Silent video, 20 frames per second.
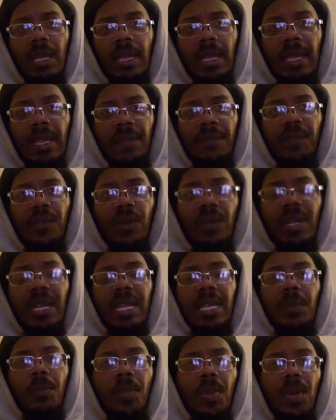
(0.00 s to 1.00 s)
ever
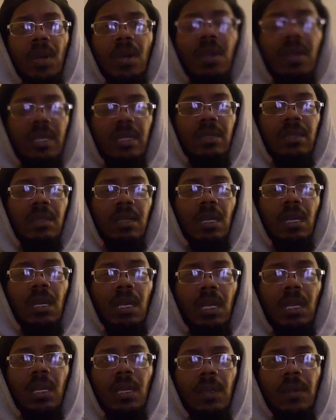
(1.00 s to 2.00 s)
a part
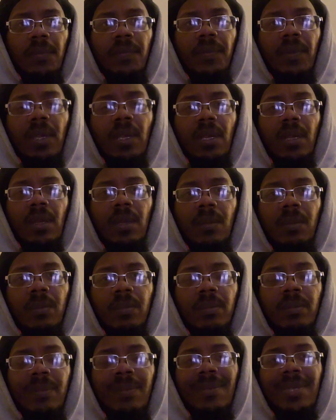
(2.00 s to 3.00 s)
of
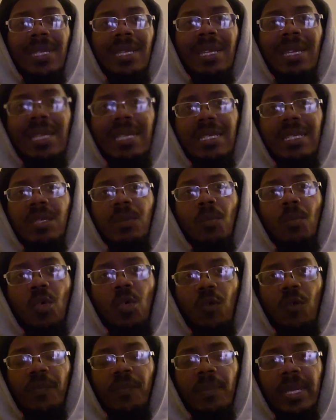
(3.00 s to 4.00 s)
his
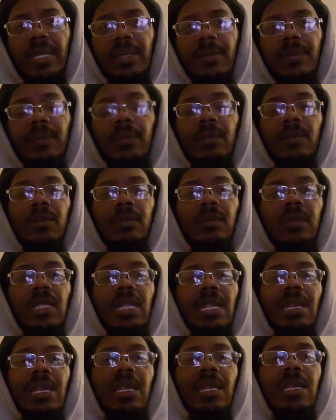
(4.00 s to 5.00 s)
movement?
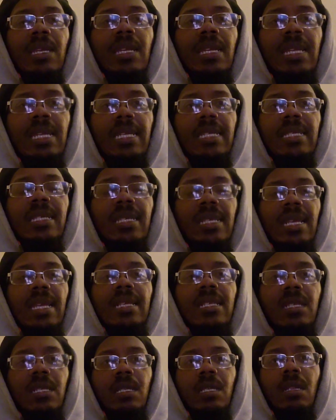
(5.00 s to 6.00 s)
He
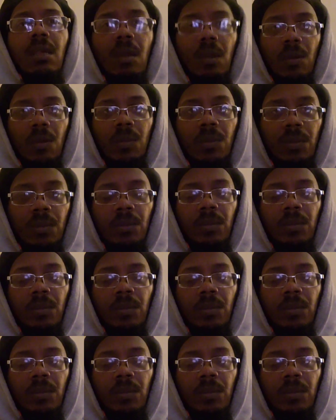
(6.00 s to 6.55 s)
says no,